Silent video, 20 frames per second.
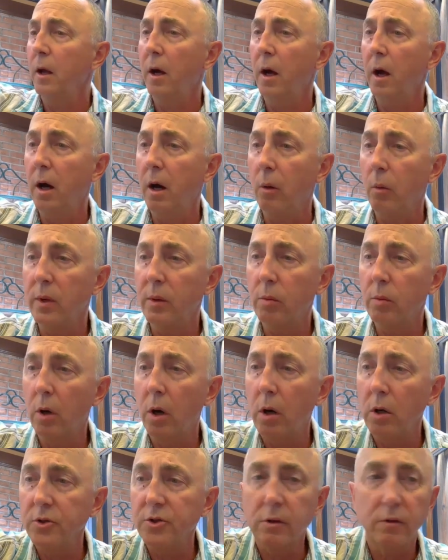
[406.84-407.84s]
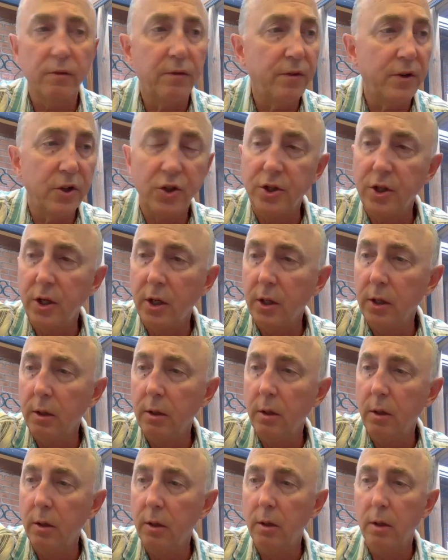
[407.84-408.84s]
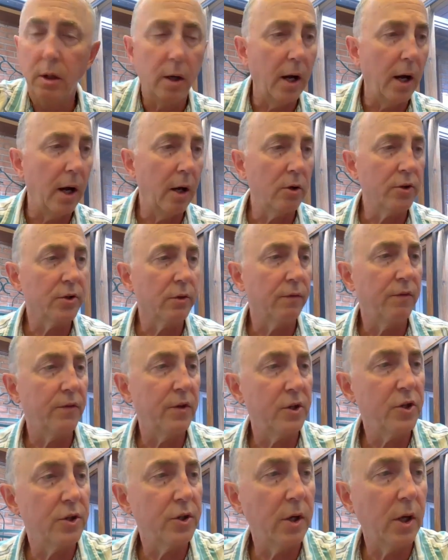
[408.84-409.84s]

We were also fishing, I also fished